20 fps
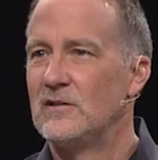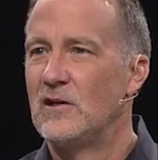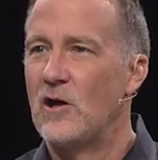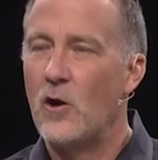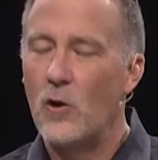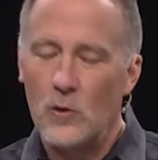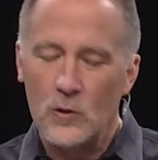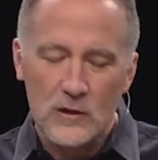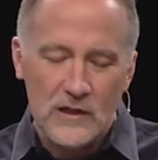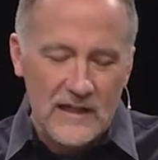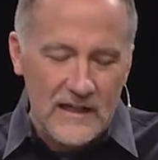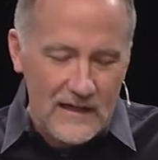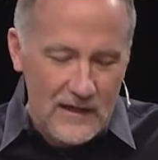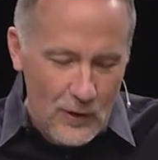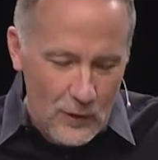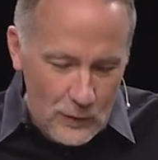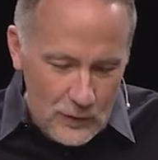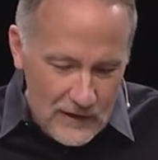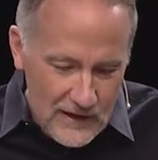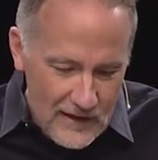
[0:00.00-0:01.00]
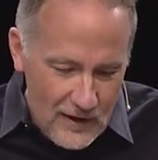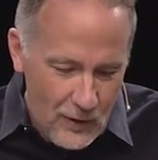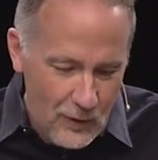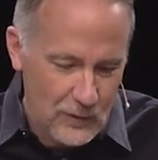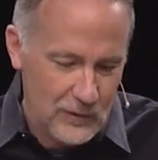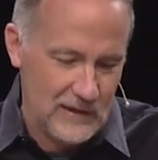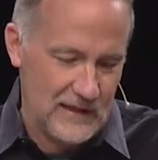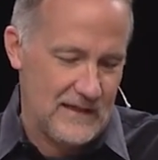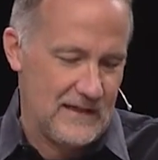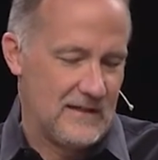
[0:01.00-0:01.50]
Holy, holy,
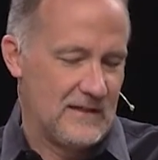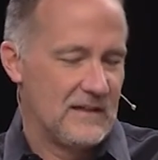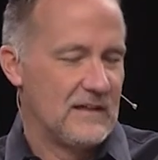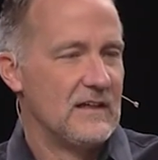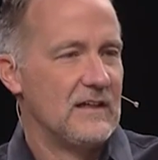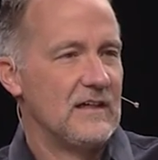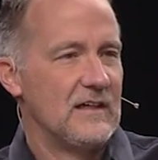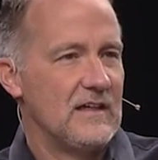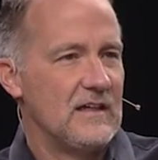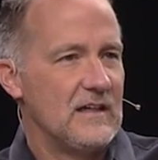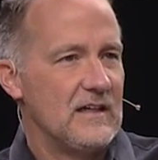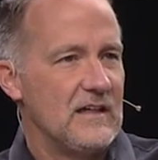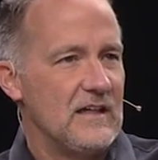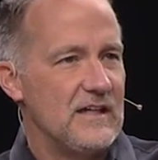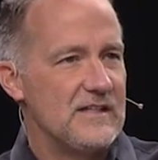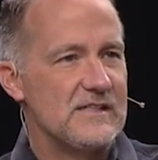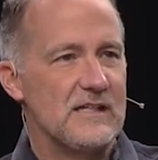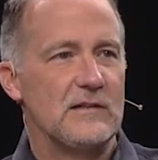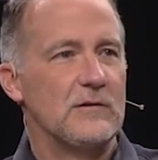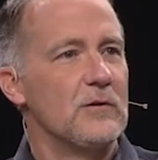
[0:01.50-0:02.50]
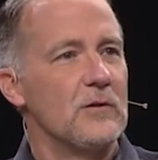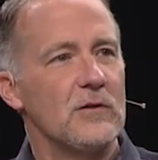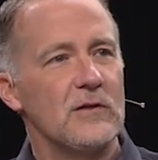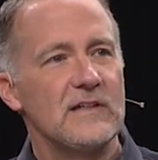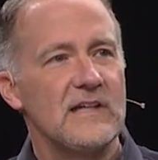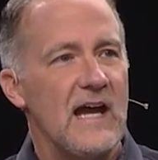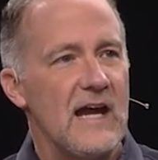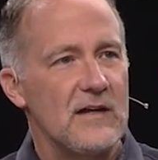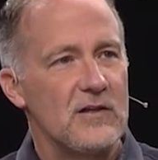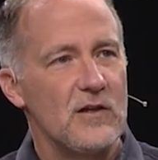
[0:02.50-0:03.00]
holy is the
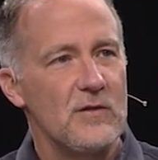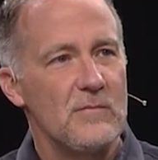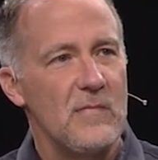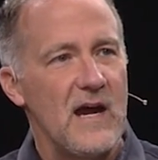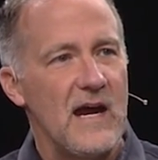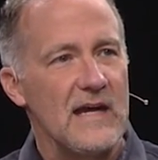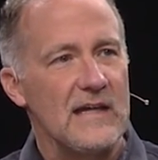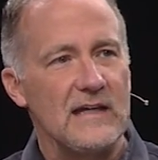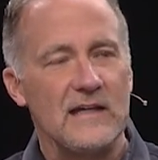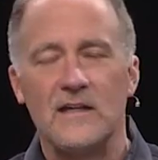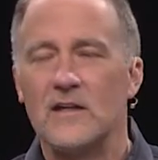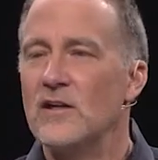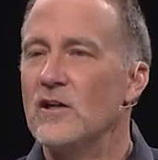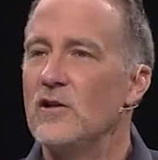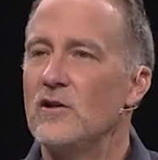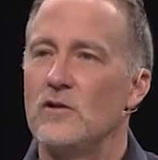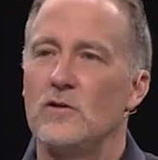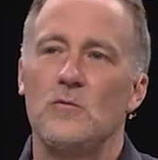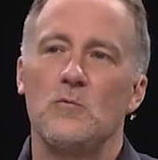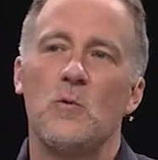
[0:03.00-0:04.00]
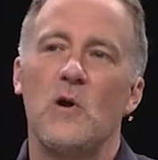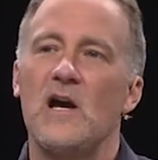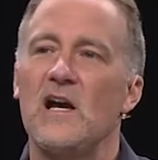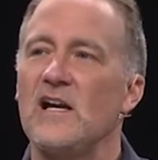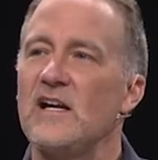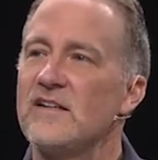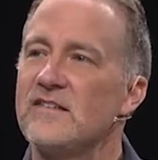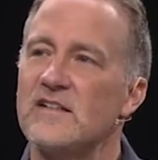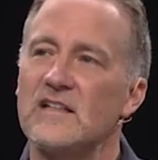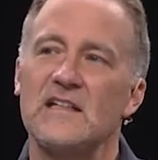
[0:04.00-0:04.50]
Lord God Almighty who
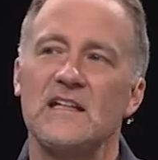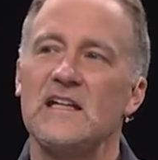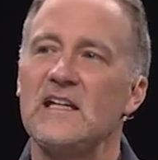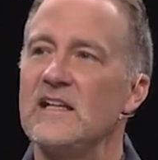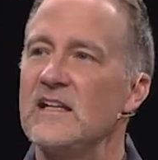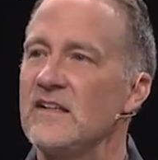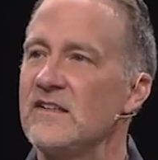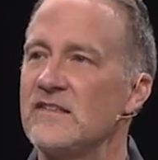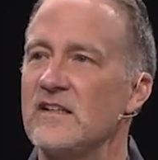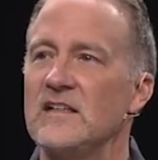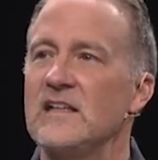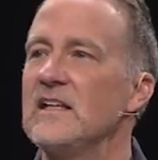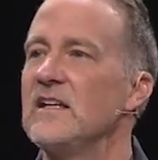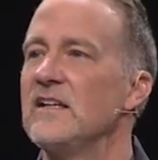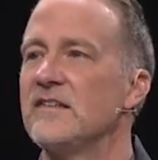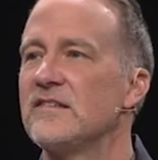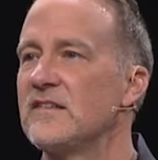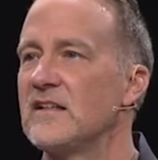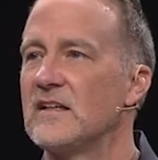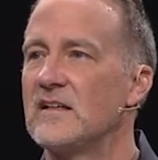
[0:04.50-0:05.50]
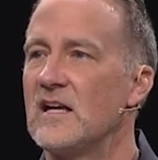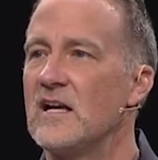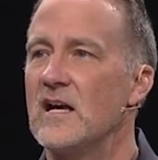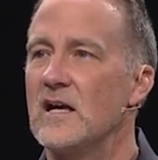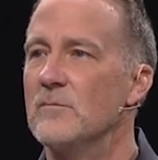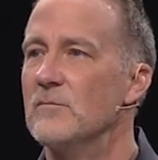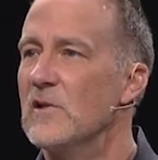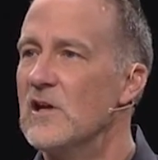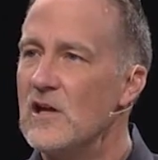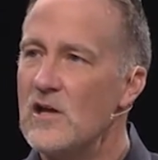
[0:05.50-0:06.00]
was and is and is to
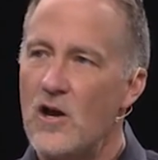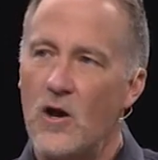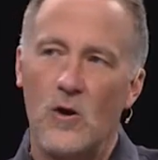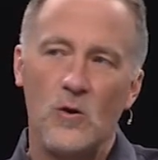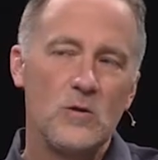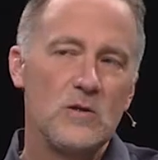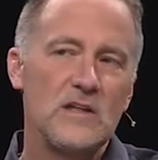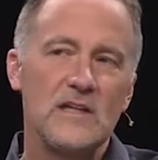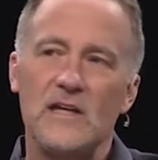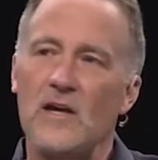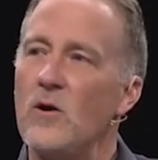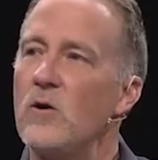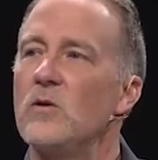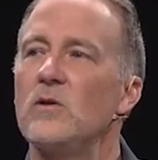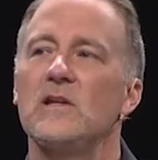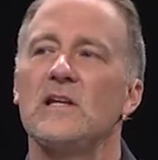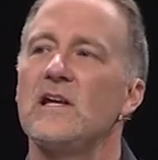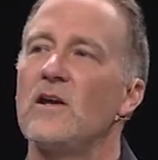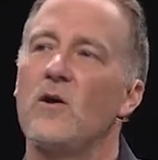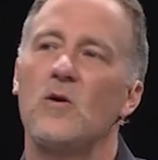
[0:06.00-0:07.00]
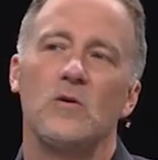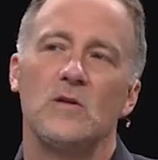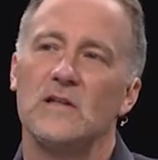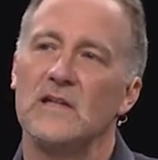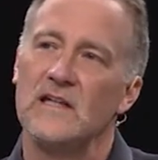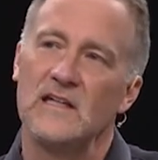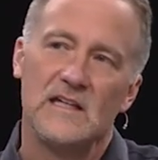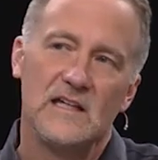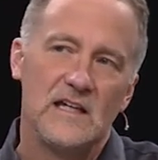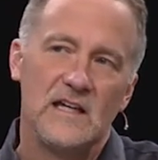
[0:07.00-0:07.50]
come. Holy, holy,
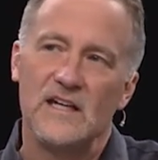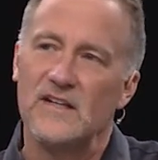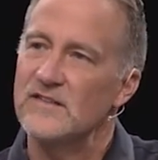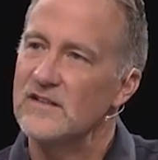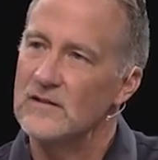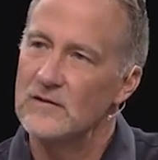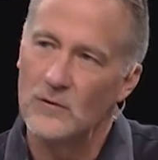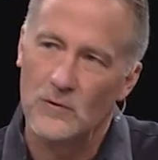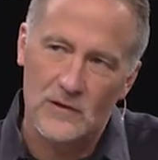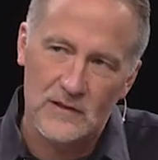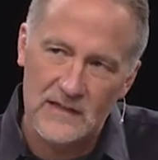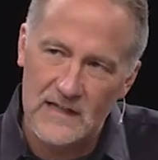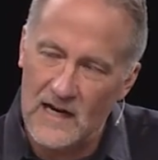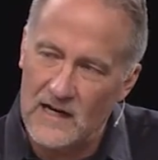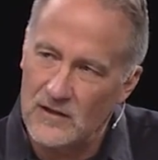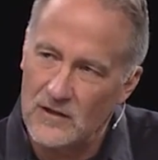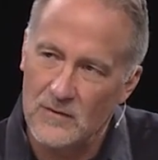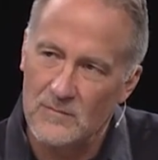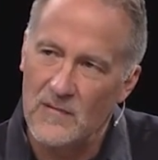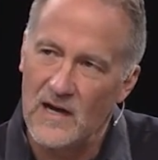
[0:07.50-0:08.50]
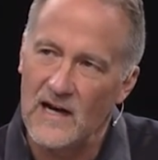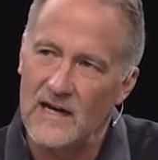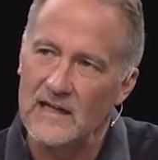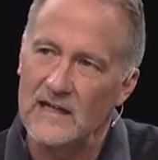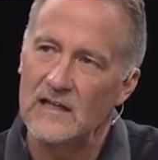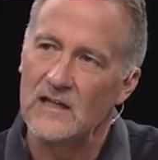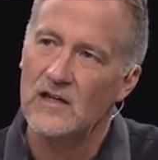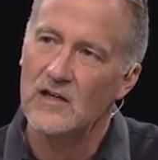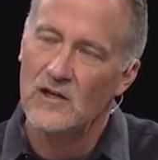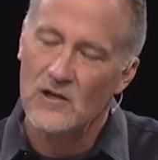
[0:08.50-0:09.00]
holy is the Lord God
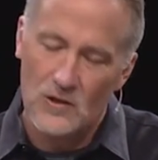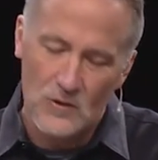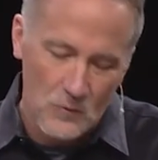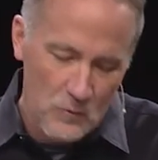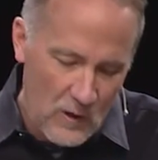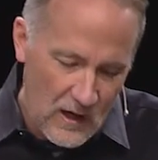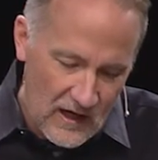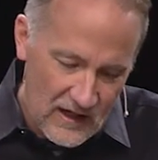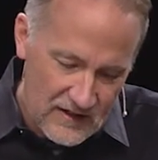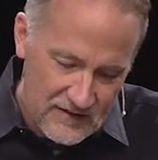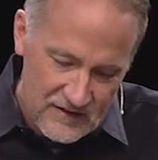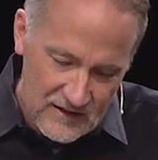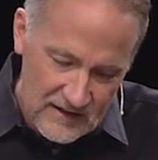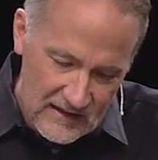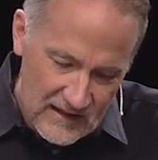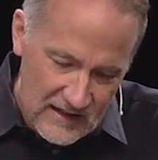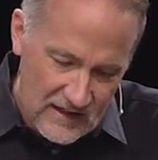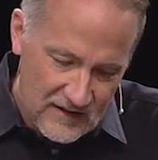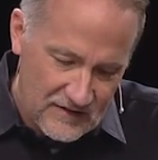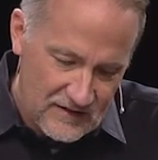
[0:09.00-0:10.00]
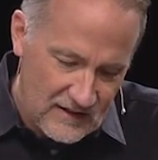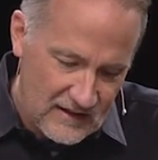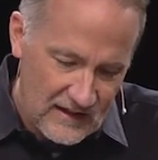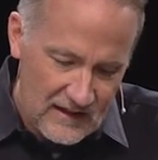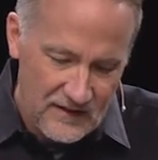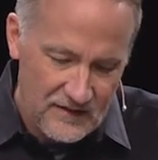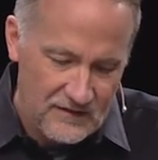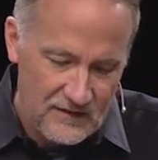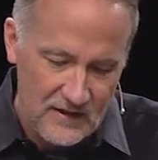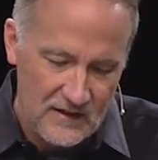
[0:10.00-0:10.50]
Almighty who was and is and
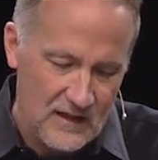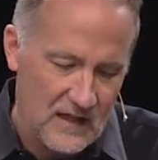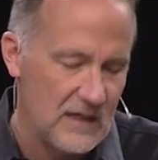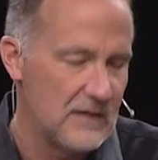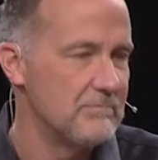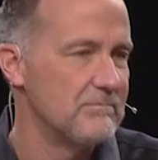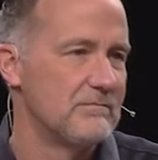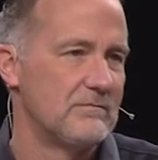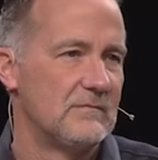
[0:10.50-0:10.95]
is to come.